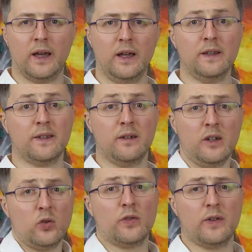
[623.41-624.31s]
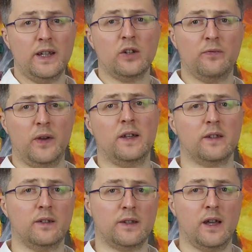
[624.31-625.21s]
It's a user interface in
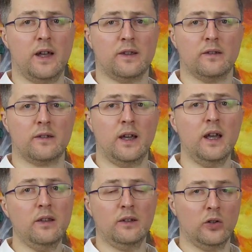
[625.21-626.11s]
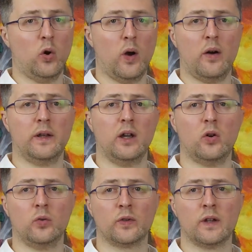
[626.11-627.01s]
its essence, and you know how it
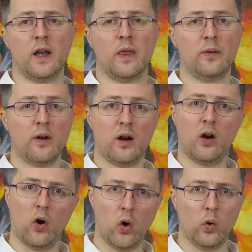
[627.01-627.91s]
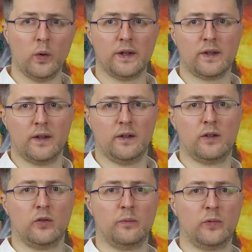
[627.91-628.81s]
goes. There are always things
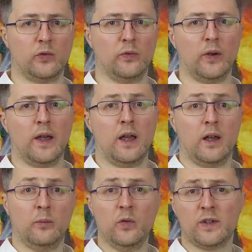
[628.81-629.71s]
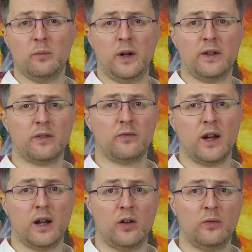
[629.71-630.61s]
to improve. Move some buttons
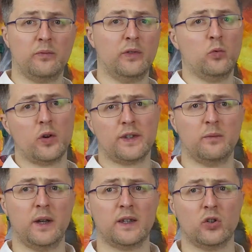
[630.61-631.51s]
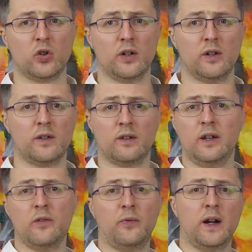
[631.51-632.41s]
around, reword some messages,
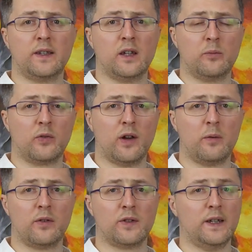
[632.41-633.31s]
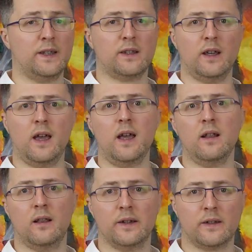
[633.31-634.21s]
clarify some parameters, it's
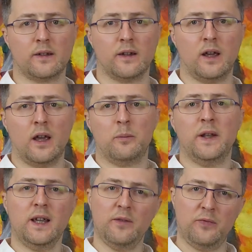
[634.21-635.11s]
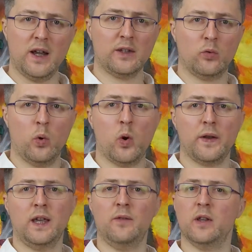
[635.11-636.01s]
endless. But in fact, we
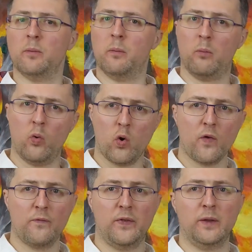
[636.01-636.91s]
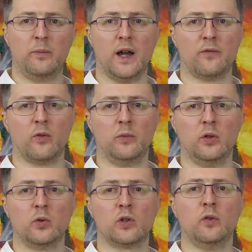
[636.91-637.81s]
want even more feedback from
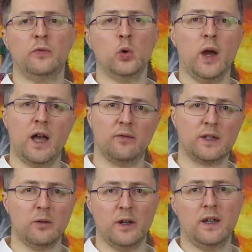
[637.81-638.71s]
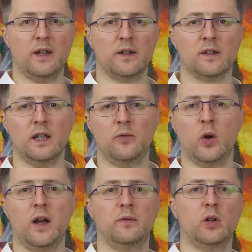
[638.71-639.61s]
you, so if you have some ideas, if you
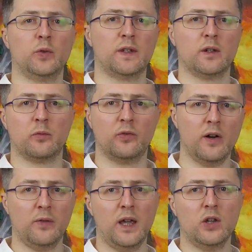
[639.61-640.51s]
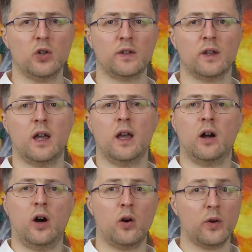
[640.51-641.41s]
have noticed some rough edges,
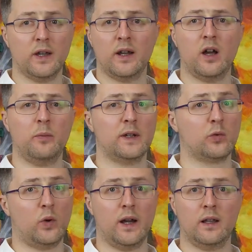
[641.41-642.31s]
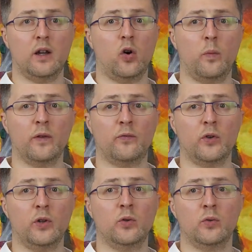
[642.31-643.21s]
our GitHub is widely open for
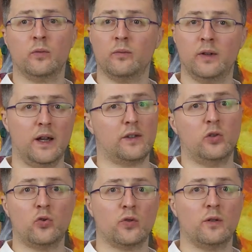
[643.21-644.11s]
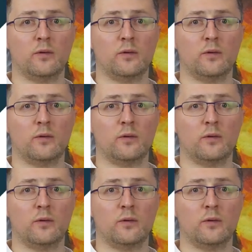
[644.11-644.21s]
you, as usual.